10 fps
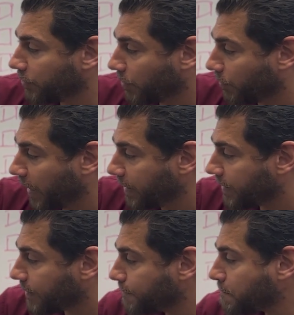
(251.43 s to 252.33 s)
the
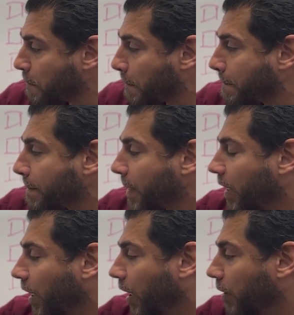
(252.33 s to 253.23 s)
race,
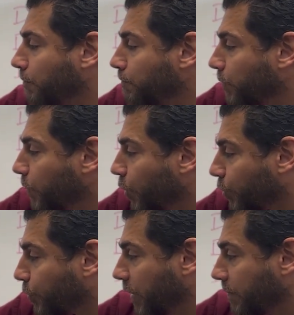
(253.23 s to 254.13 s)

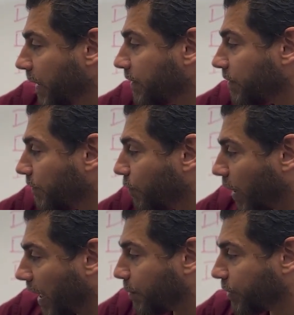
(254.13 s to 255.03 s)
your treatment
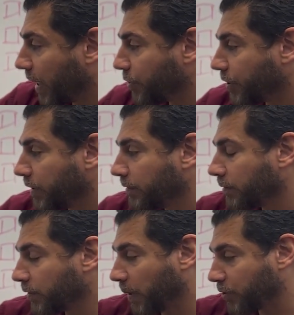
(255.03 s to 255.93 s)
for hypertension,
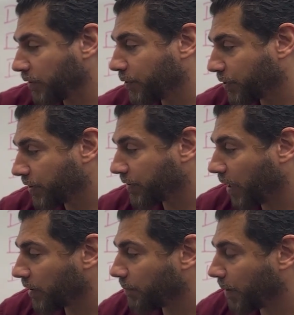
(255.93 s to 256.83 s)
especially if your
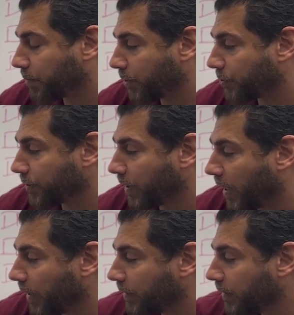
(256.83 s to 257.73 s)
systolic blood pressure is
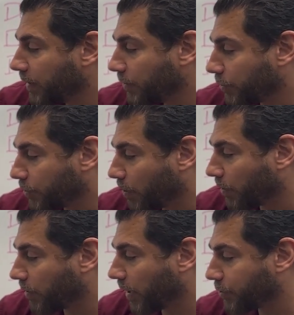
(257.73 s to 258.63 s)
high, your
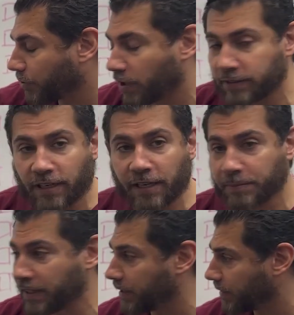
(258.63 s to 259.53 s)
total cholesterol and
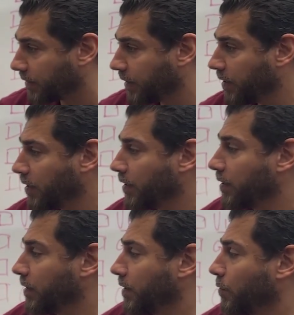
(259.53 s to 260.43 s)
diabetes.
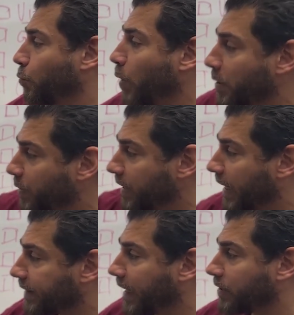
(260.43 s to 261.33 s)
When we
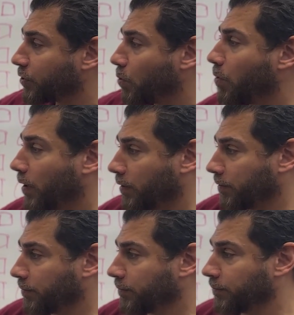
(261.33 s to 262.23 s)
get that
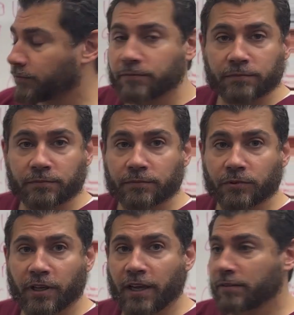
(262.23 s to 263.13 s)
score,
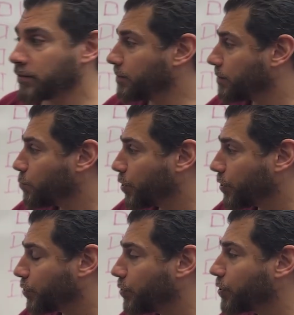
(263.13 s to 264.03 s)
okay,
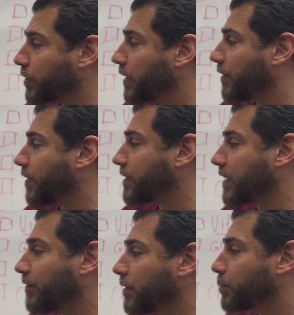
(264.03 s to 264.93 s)
which is usually if it's
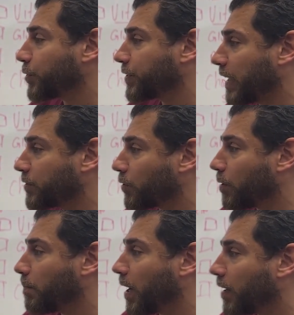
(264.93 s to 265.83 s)
7% or
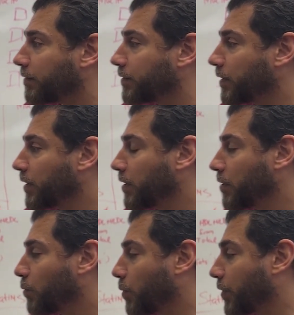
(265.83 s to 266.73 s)
above, we're